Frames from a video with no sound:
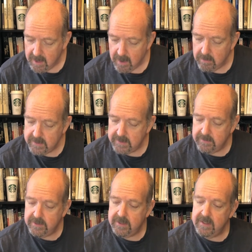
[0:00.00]
Oh, Did You
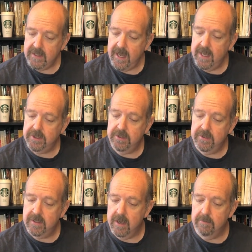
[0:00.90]
See the Ashes
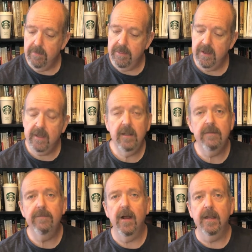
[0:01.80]
Come Thickly
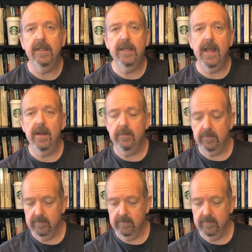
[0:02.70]
Falling Down?